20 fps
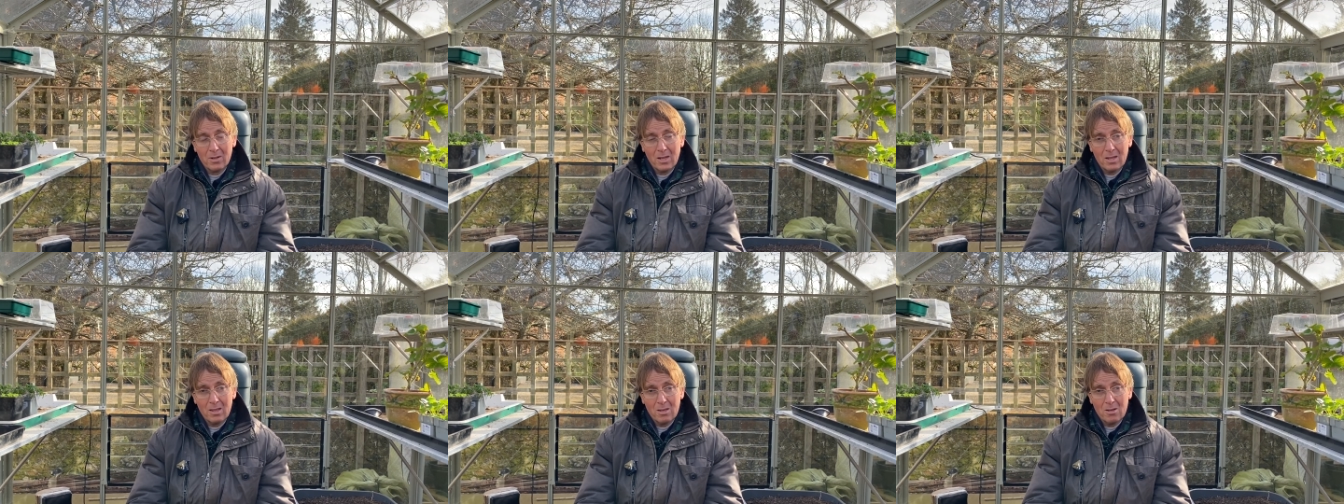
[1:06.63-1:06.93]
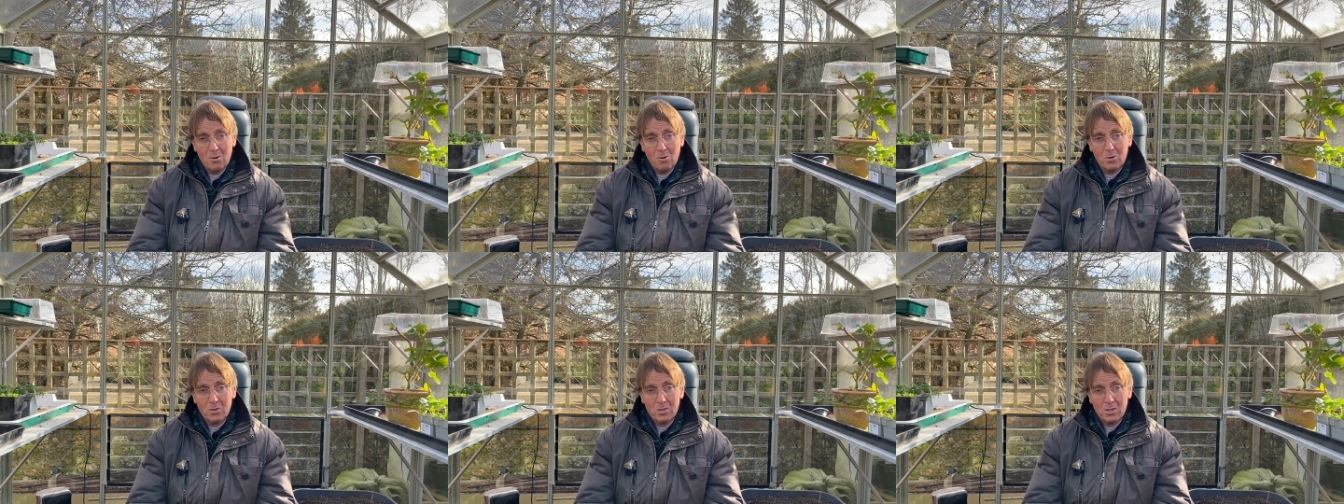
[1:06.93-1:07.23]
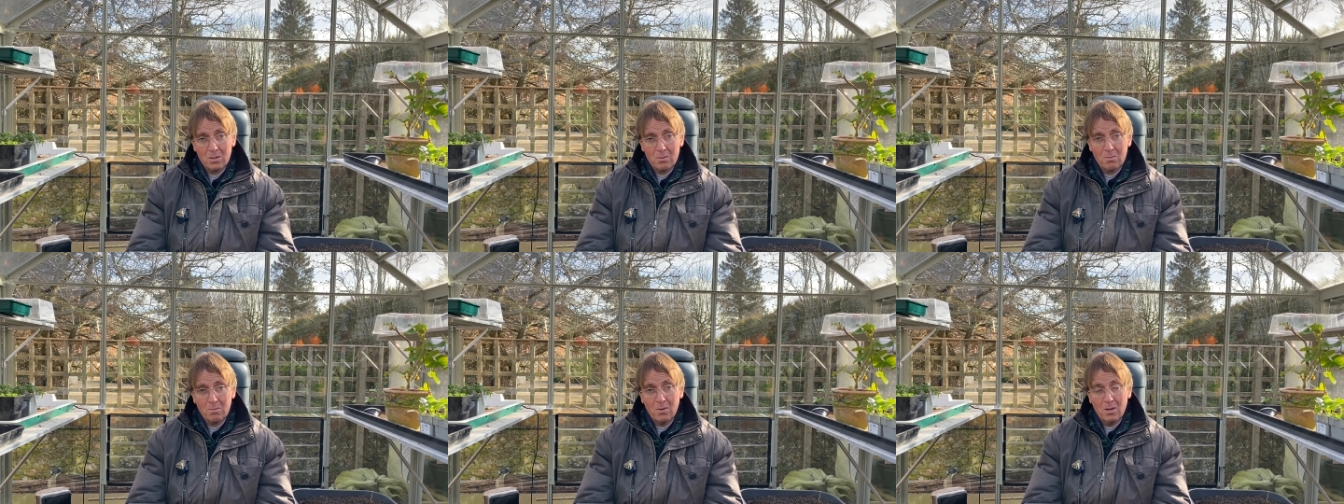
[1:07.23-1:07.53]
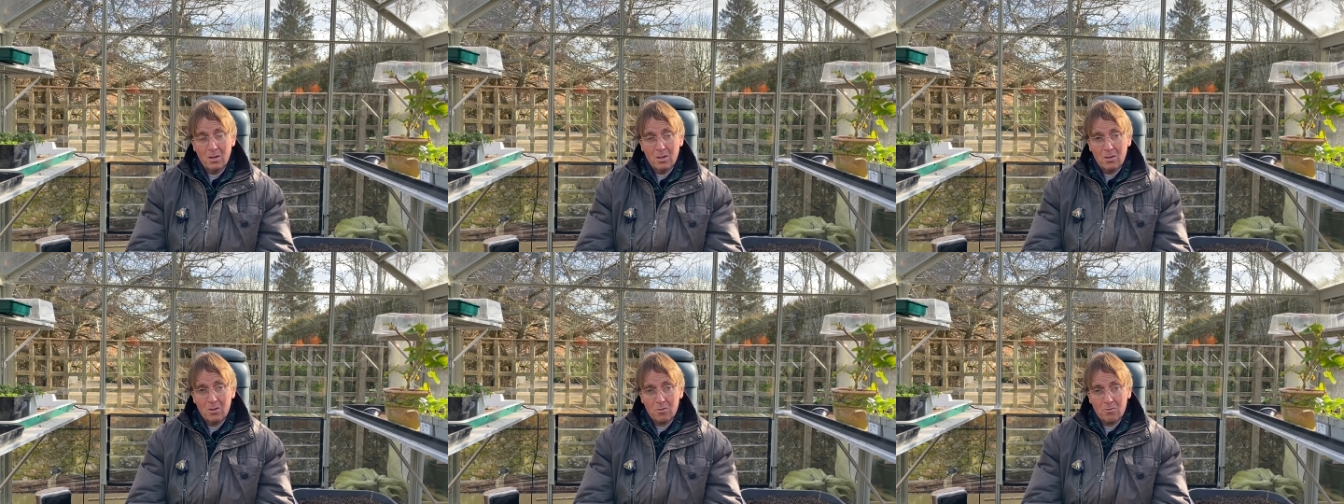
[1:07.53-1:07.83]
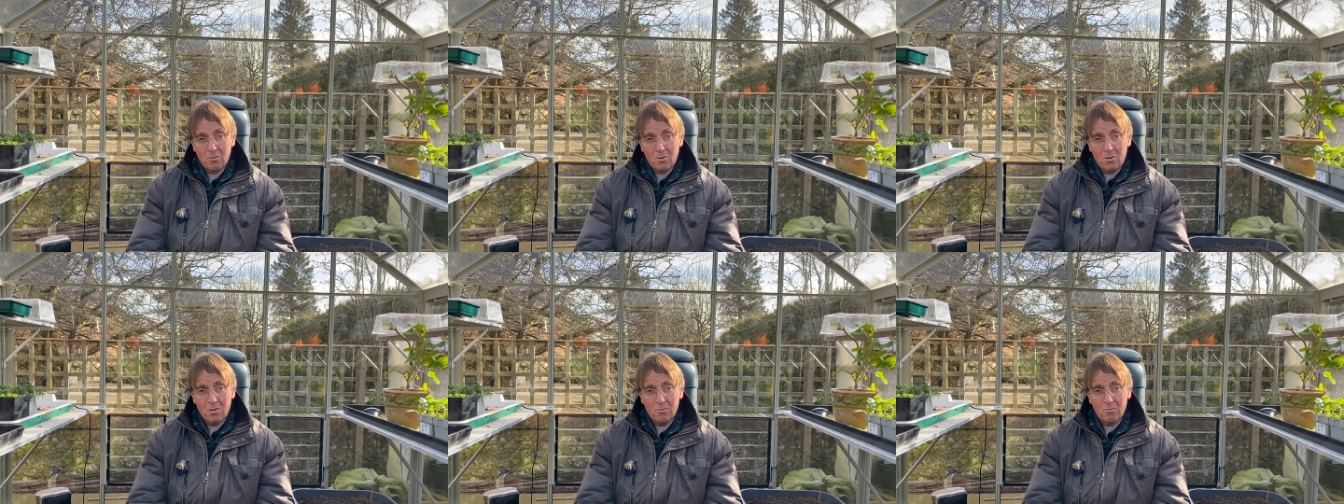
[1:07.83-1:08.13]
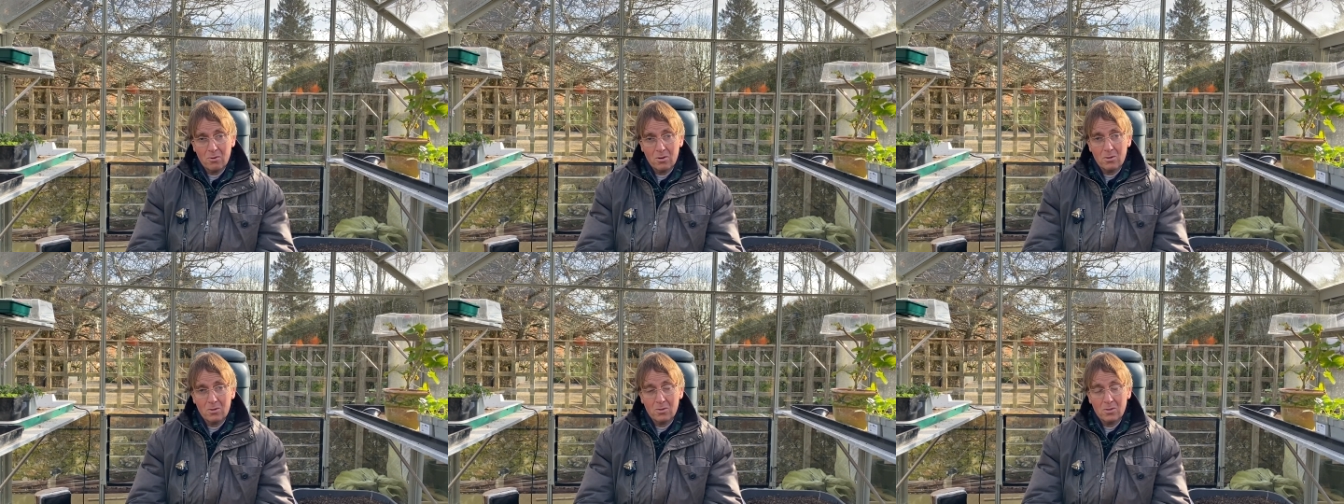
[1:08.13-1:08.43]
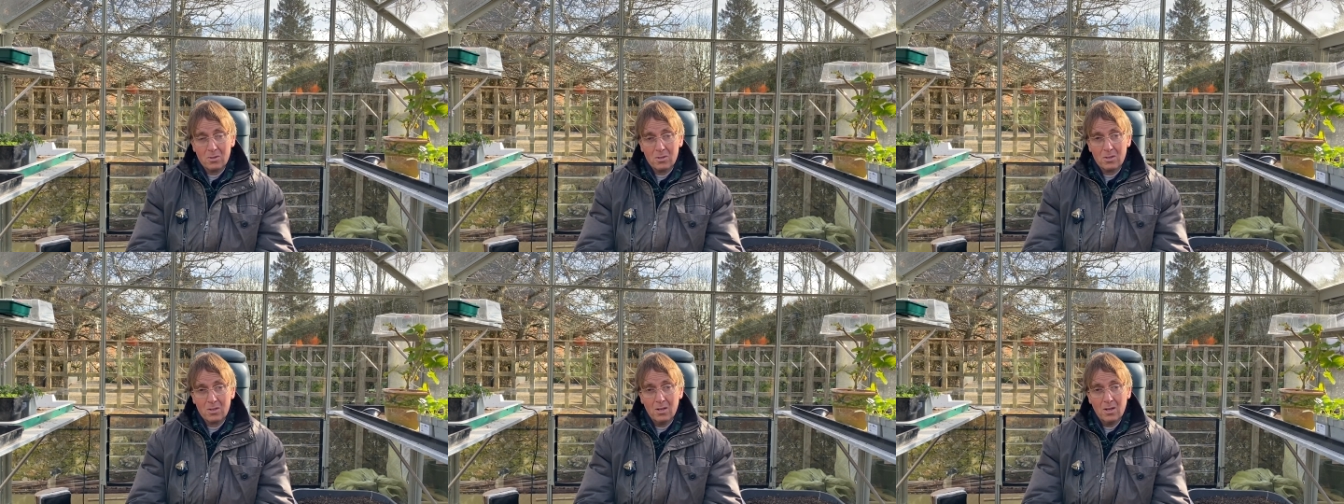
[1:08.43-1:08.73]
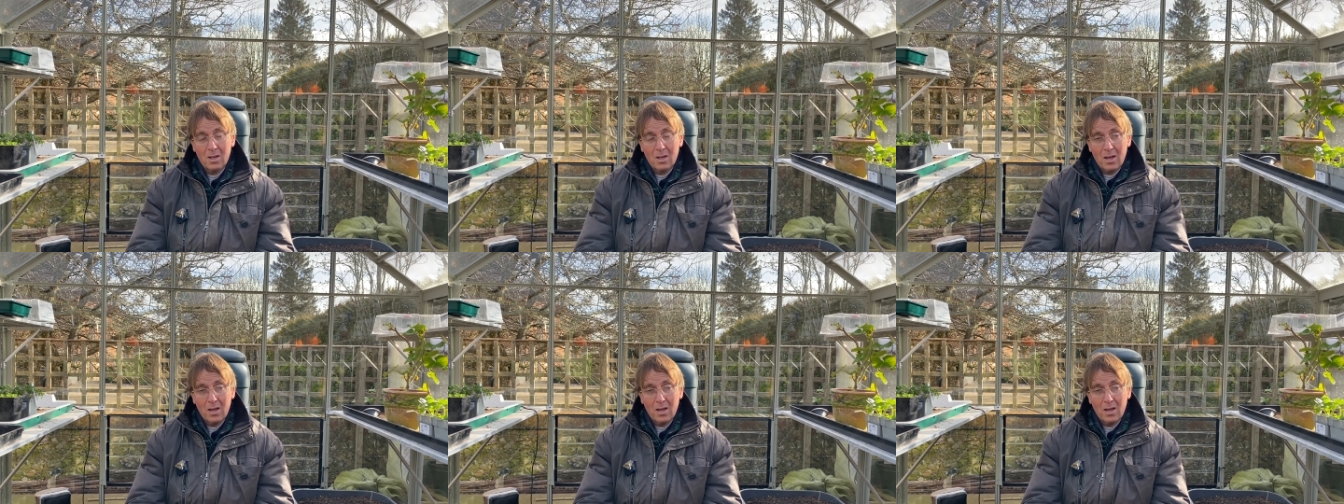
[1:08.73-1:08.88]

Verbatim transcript: in the autumn through the roots